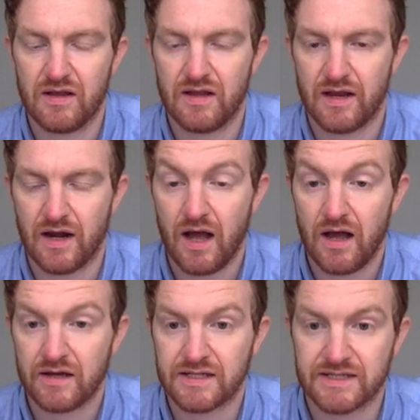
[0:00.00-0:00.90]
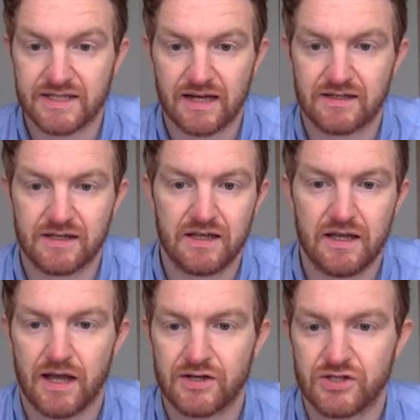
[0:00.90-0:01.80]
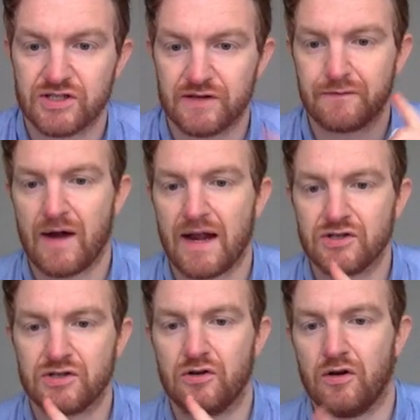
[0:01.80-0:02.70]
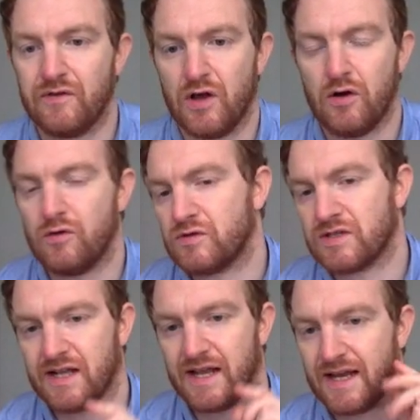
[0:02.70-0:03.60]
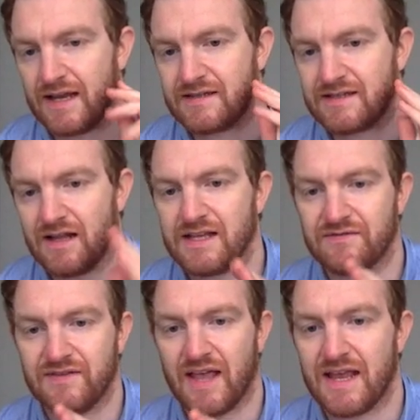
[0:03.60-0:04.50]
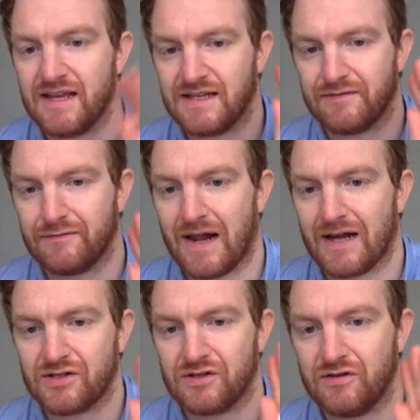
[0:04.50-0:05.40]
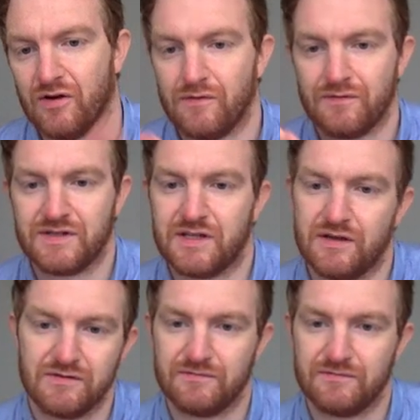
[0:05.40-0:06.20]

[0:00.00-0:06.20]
an arc and a sector are just a fraction of a whole, just like a slice of cake is a fraction of the total.